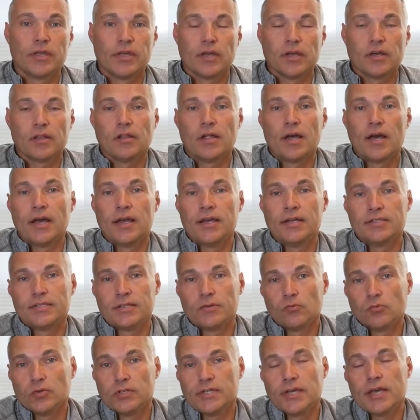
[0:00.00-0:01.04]
in clients
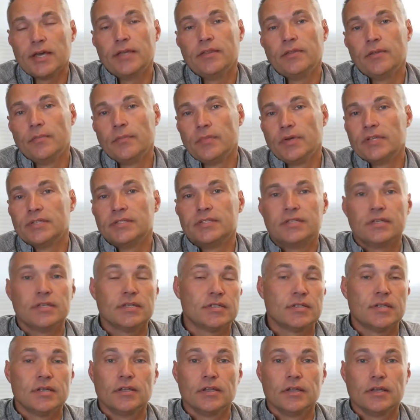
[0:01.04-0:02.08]
and retain them
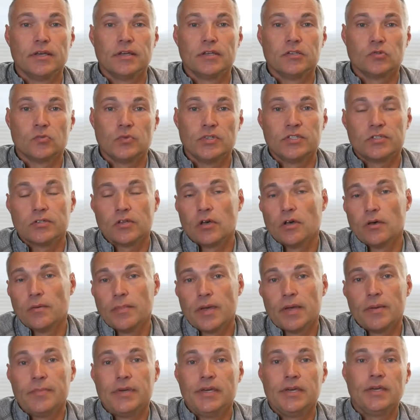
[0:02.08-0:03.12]
consistently as we saw
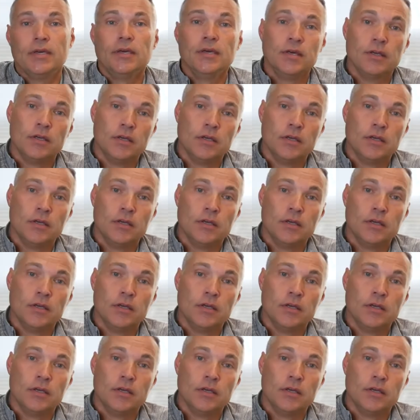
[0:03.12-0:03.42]
maybe